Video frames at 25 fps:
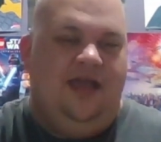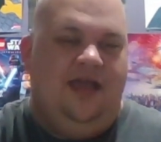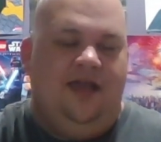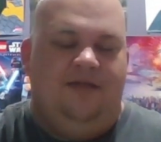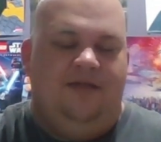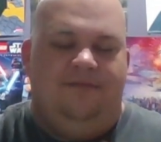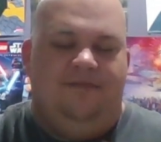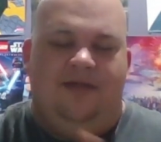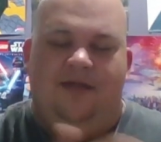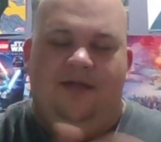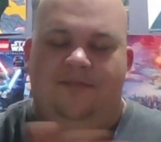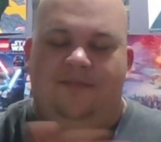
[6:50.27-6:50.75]

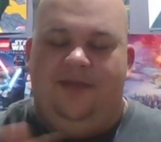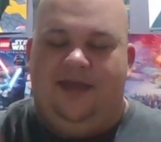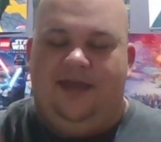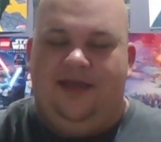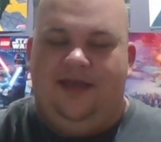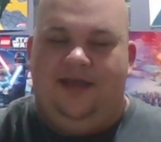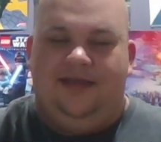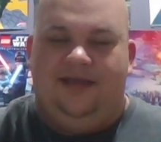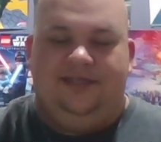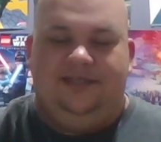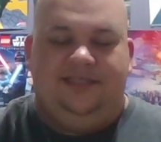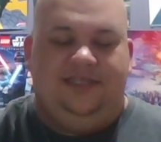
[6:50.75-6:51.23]
but
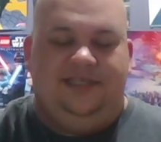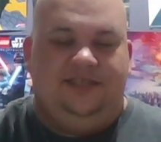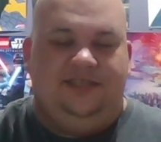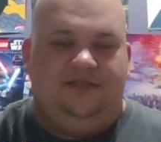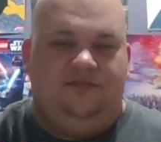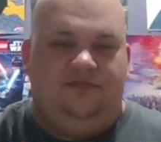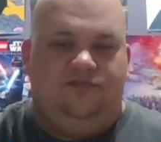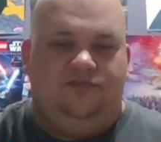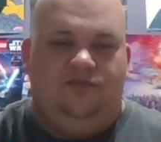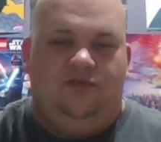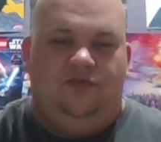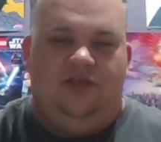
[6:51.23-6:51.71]
because
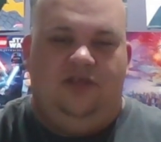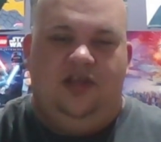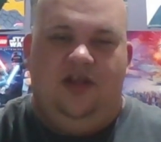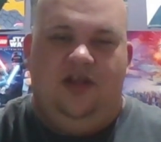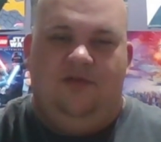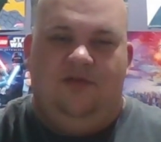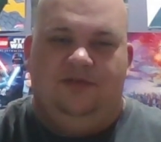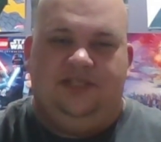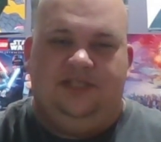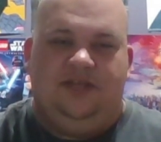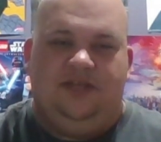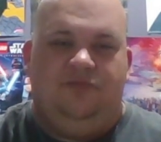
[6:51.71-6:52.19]
this
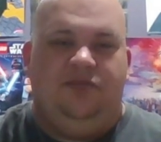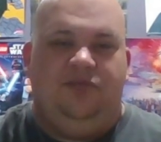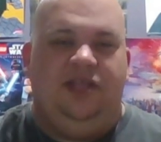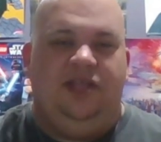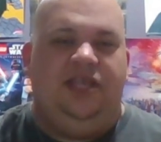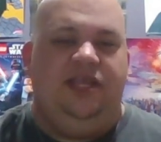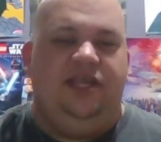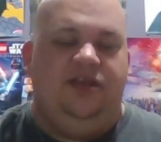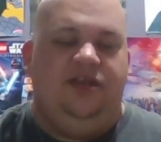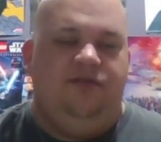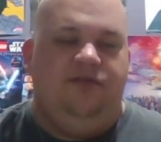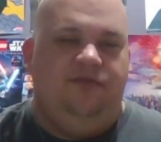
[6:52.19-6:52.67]
was a
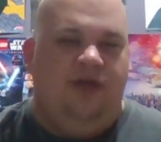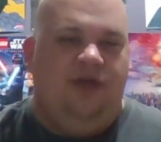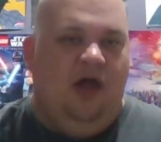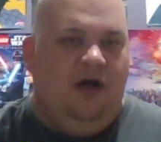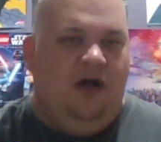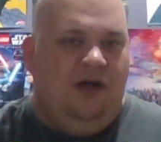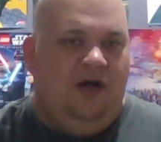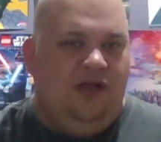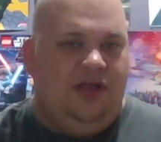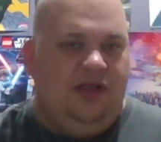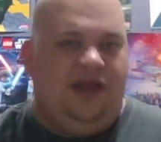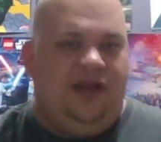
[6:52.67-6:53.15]
completely new
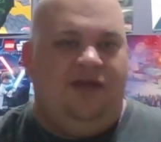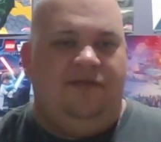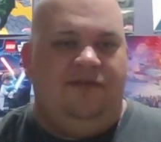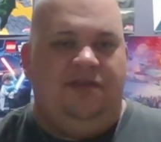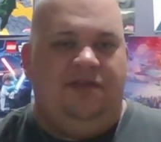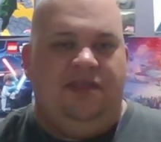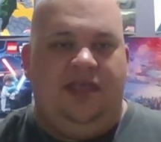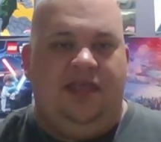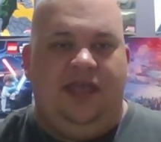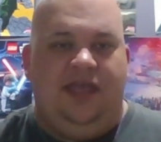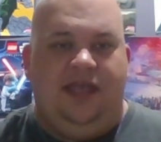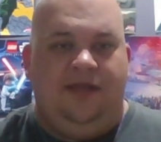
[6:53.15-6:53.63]
doll and
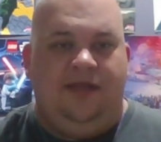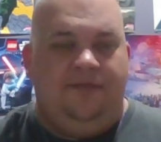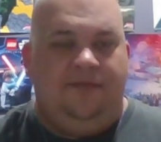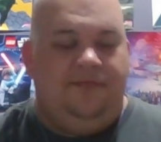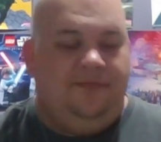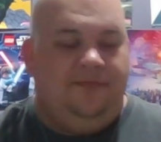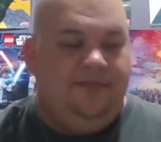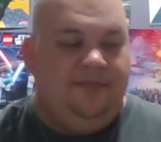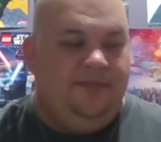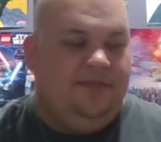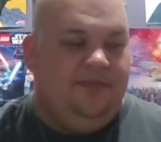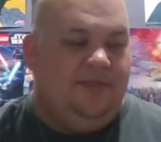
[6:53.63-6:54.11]
everything,
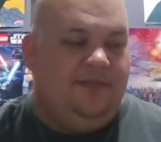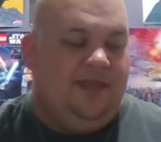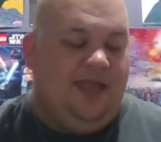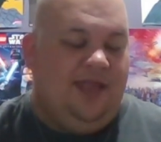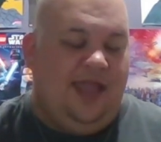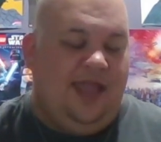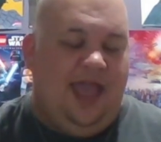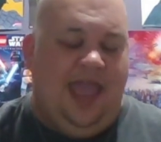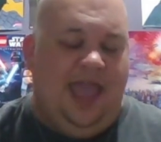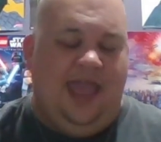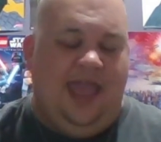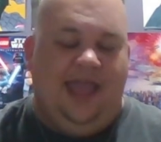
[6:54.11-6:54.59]

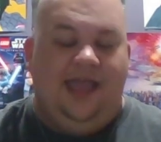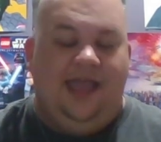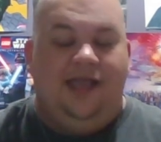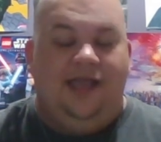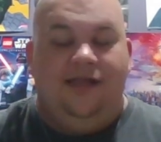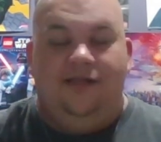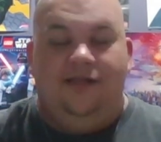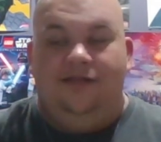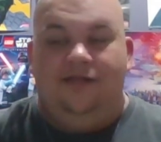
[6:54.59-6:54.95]
hey,